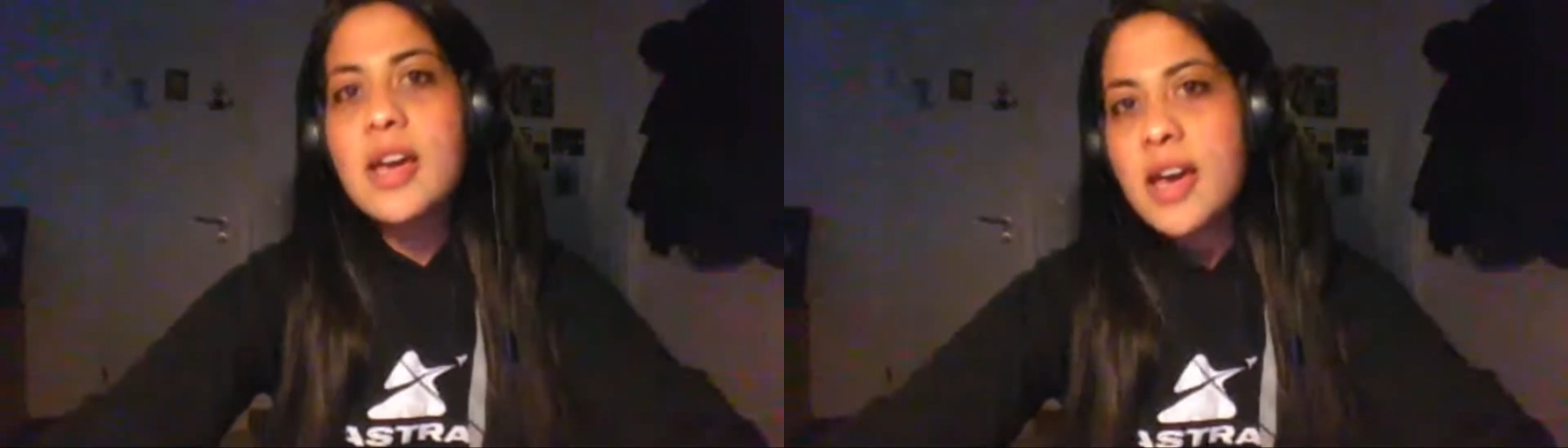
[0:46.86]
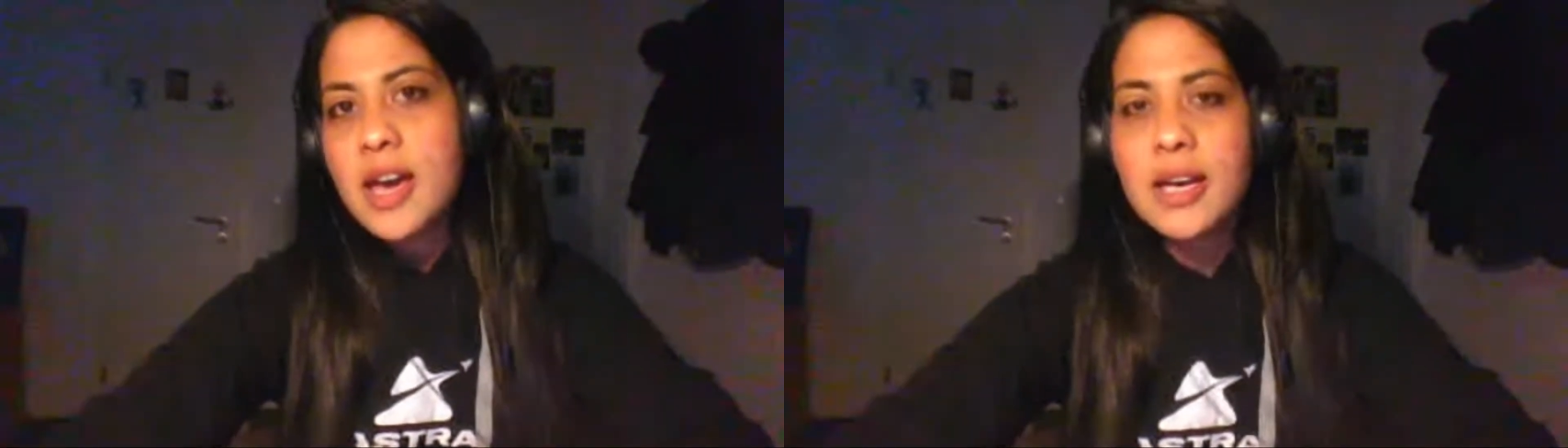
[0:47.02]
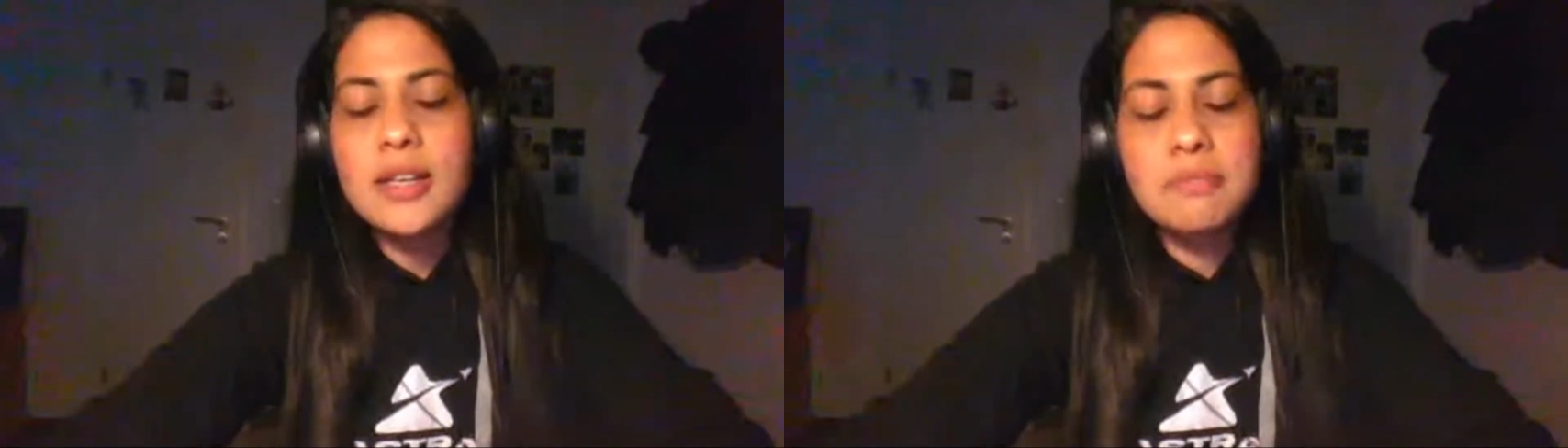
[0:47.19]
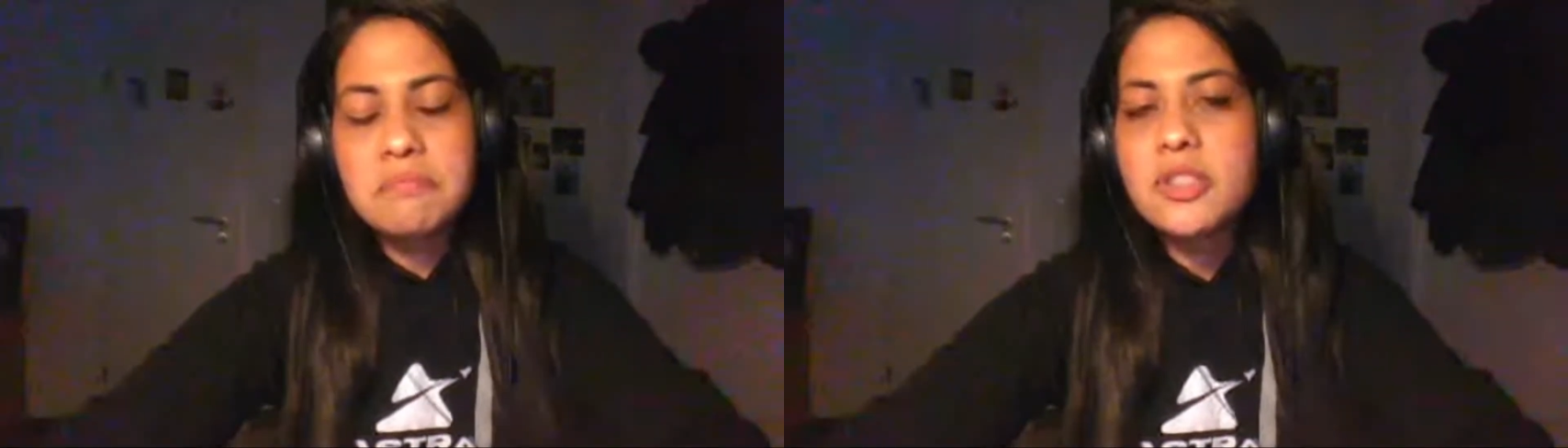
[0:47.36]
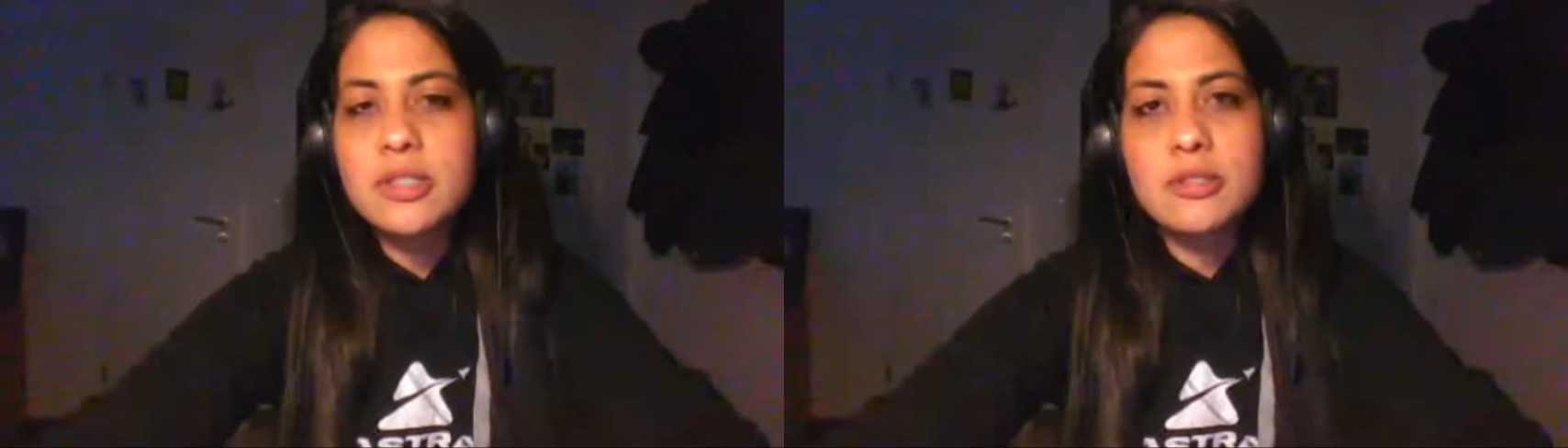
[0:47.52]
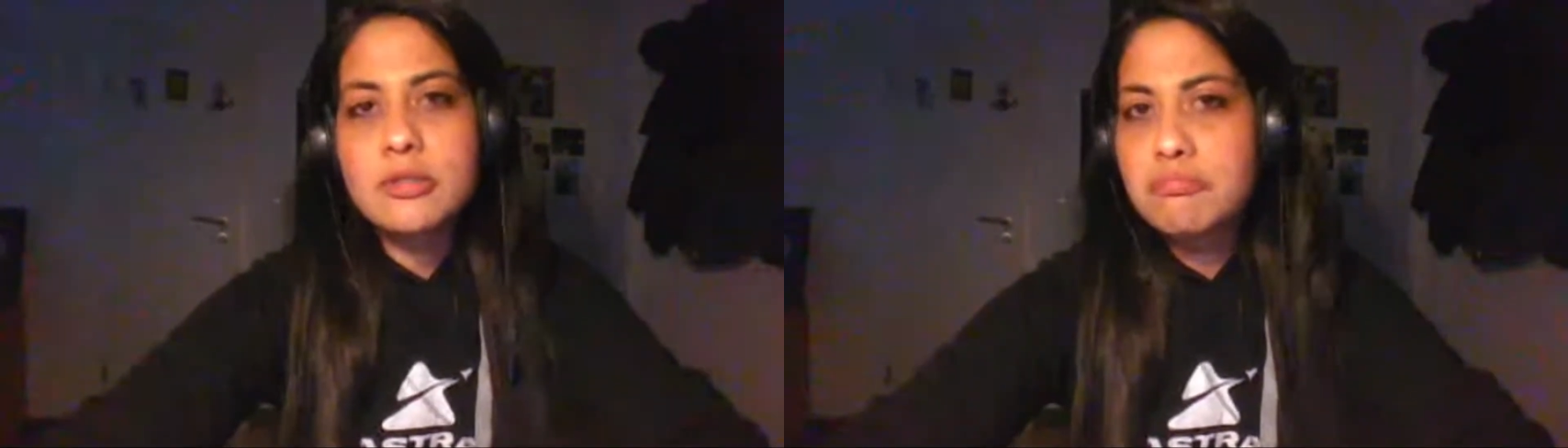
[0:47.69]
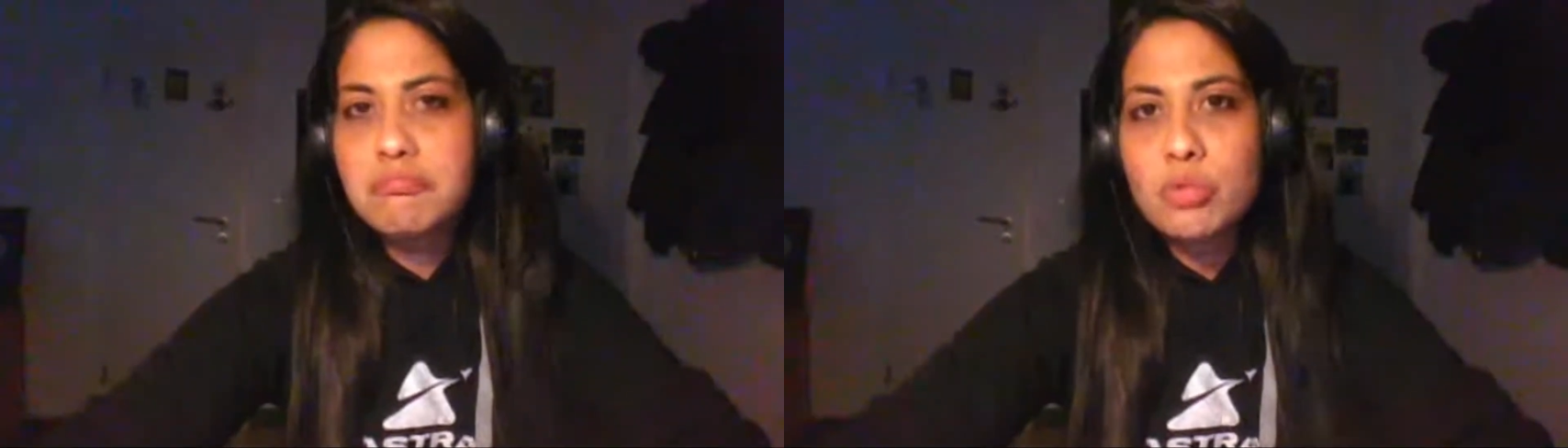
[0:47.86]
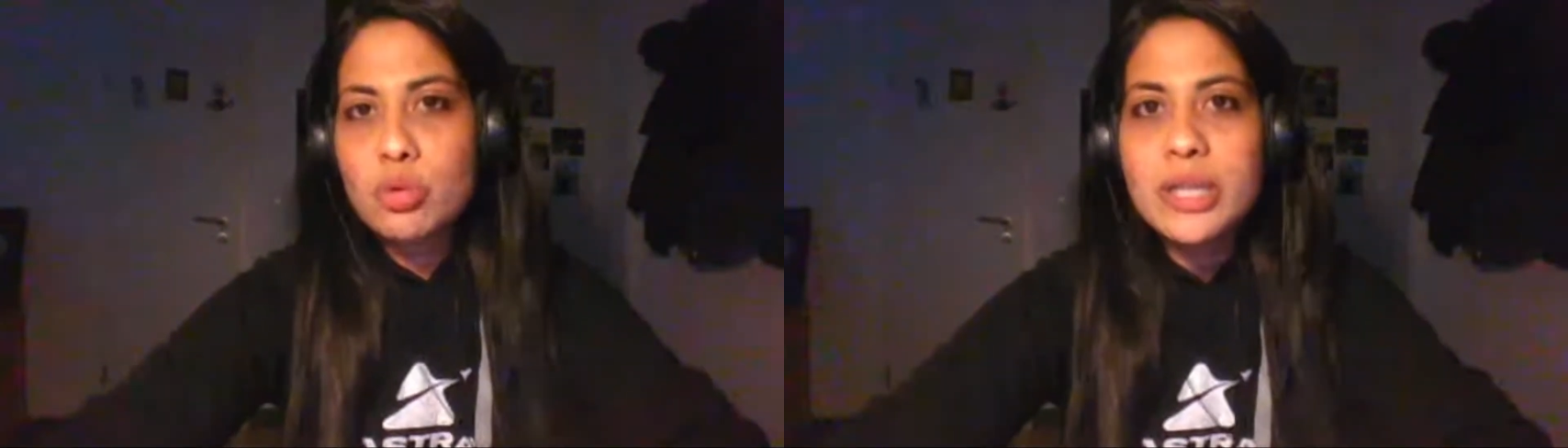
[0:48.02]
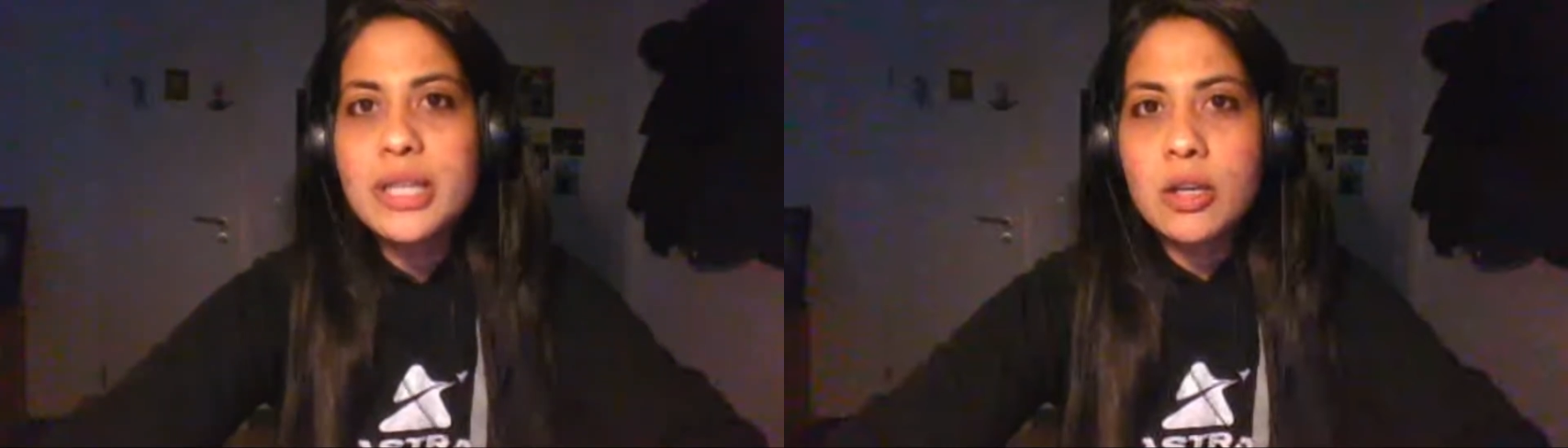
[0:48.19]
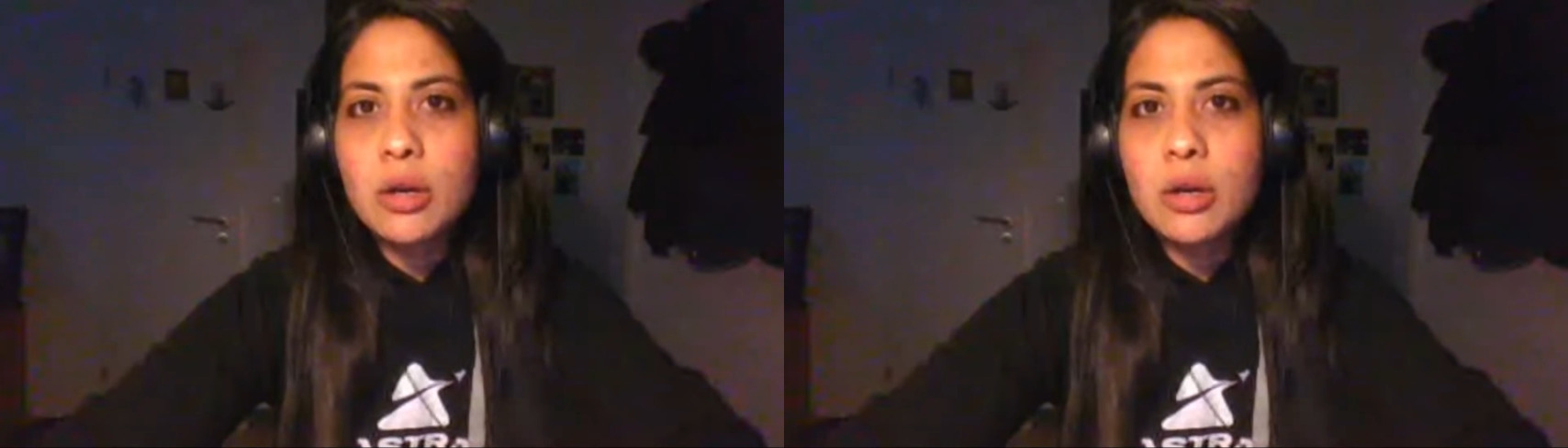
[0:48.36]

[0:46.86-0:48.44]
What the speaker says: And this is really